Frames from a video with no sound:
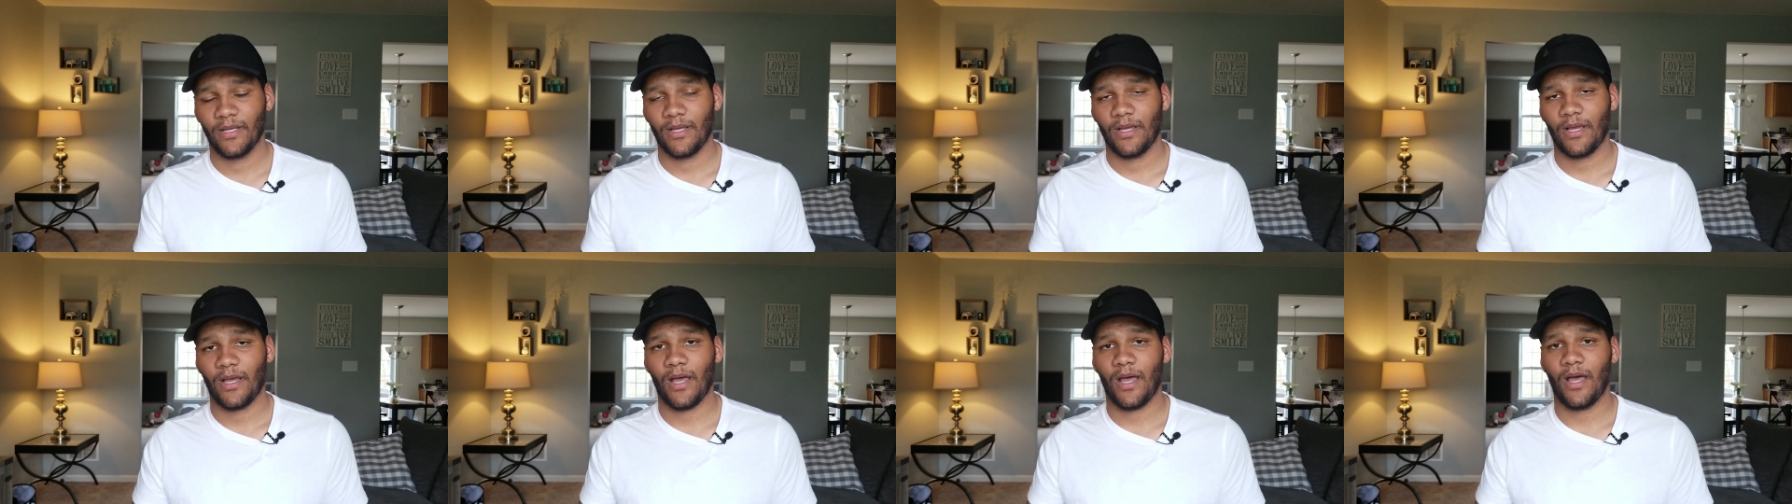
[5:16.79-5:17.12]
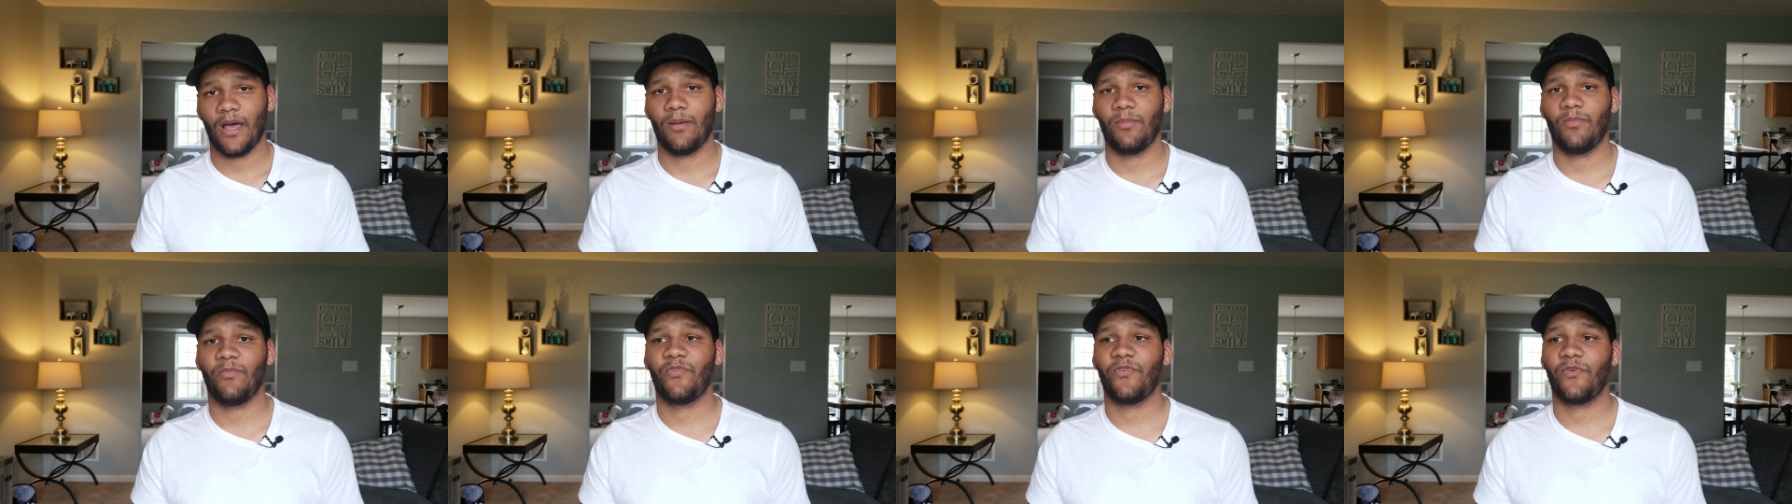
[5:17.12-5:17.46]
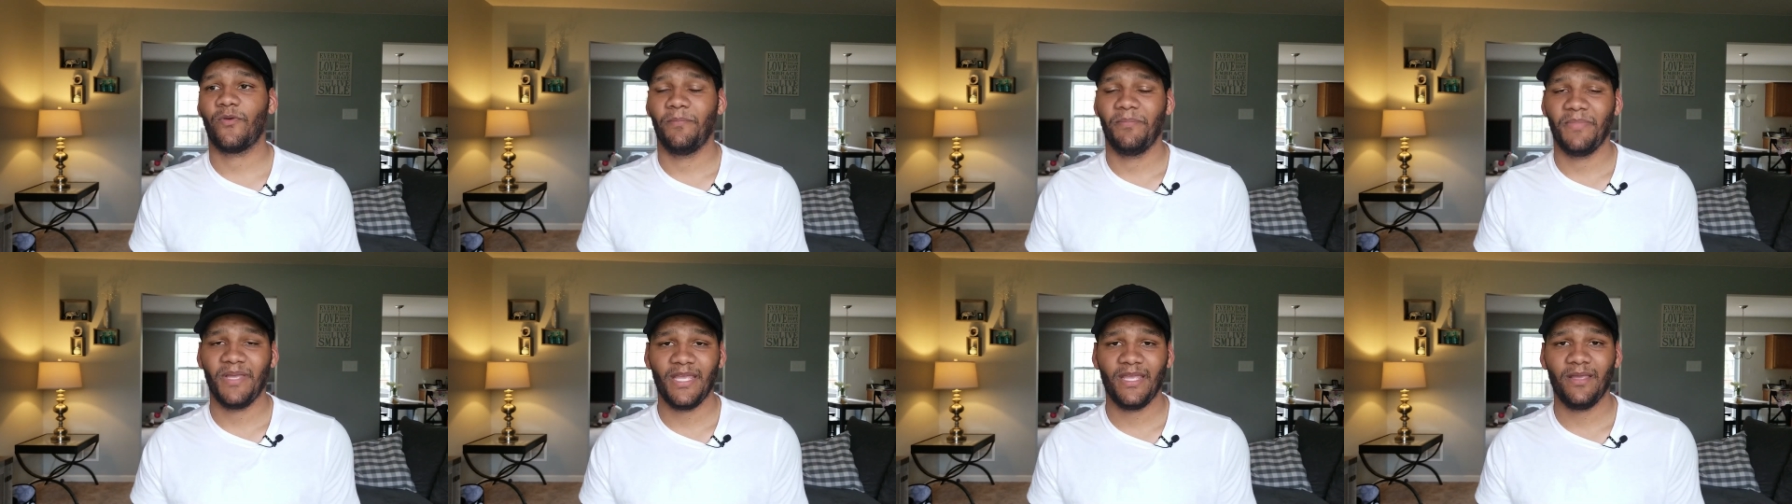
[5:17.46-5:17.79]
Um, for
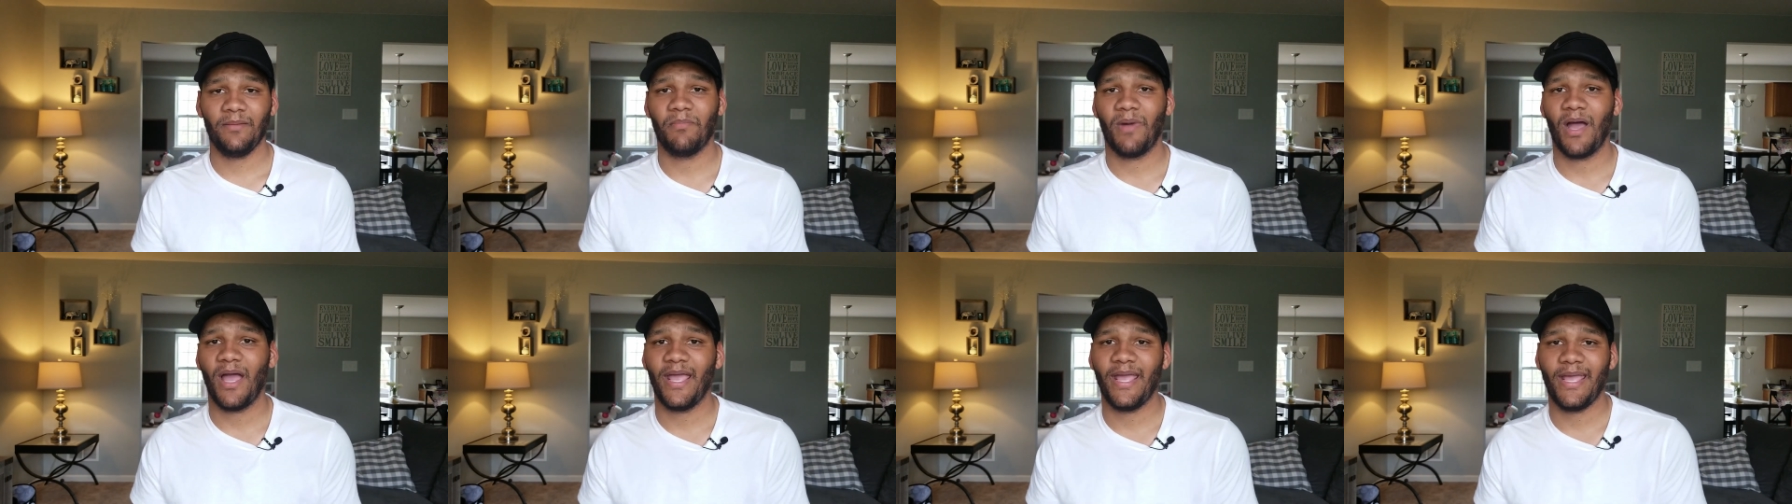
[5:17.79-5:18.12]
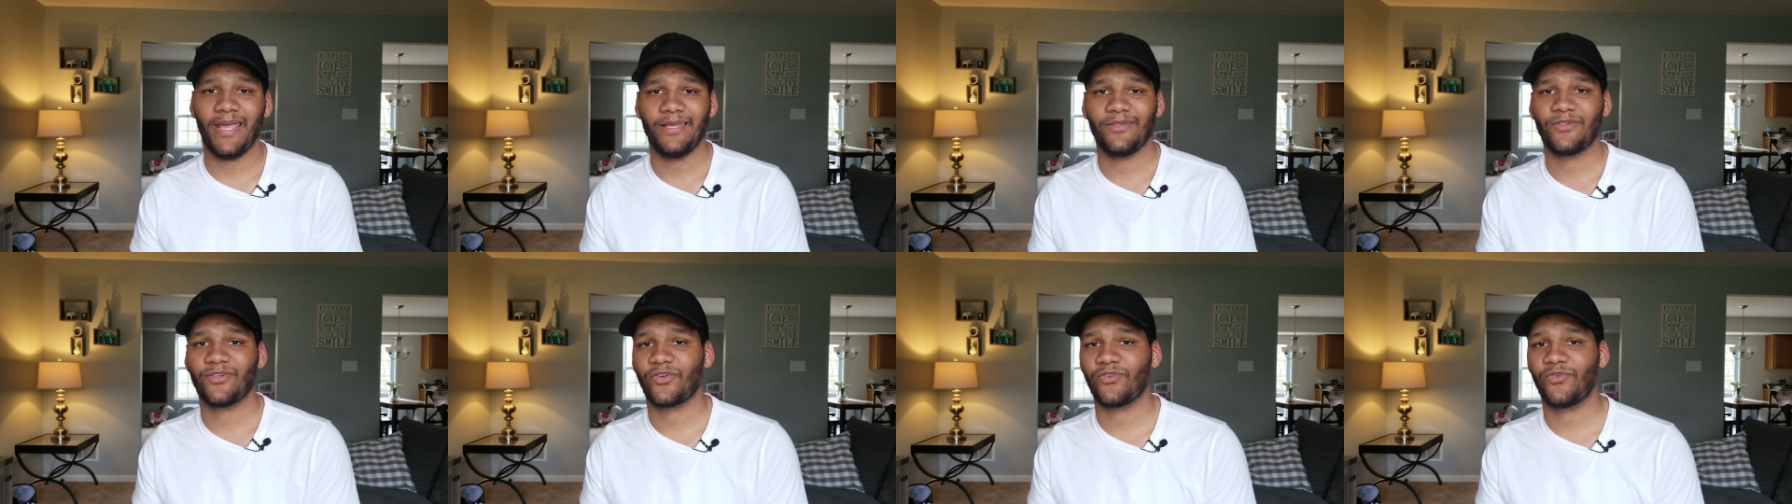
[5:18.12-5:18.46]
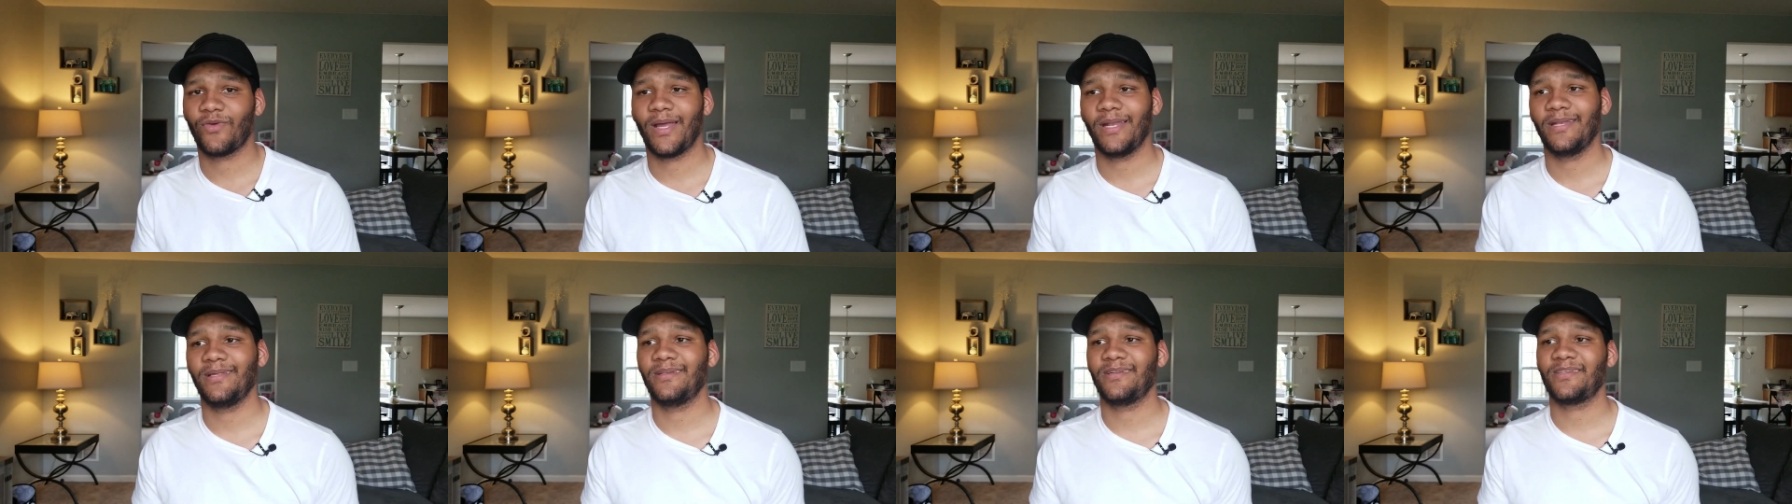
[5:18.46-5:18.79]
me, my age of
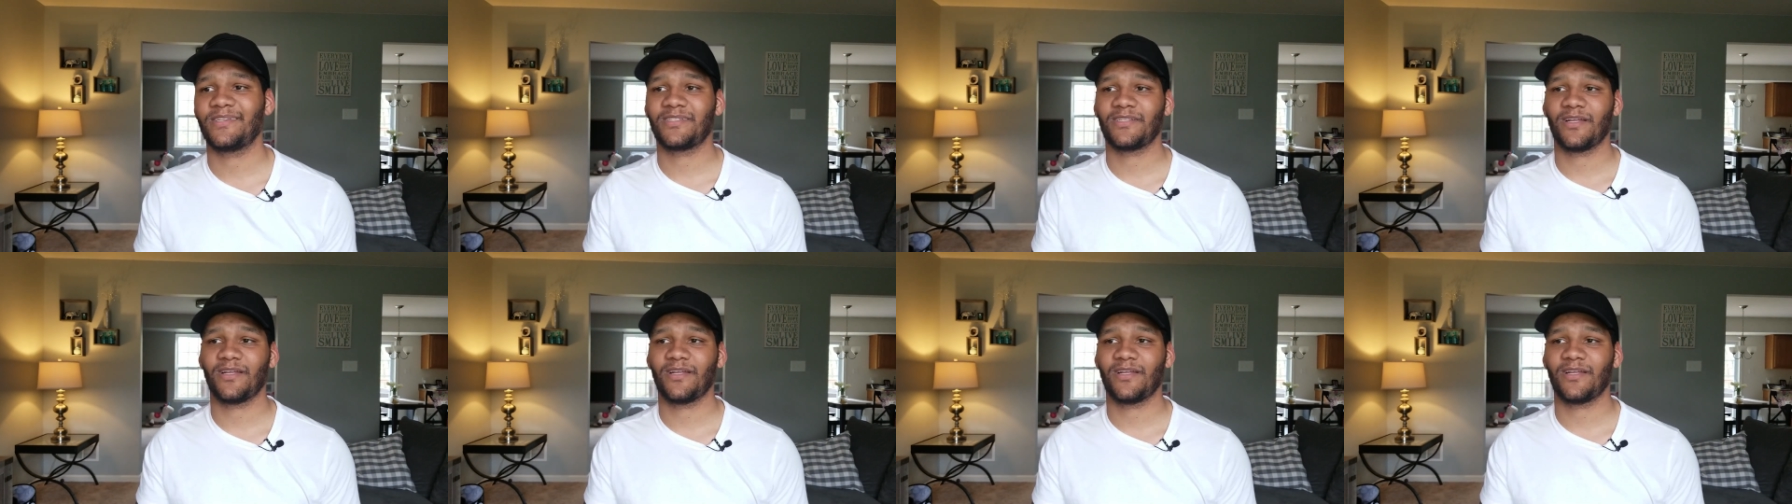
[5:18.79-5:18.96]
credit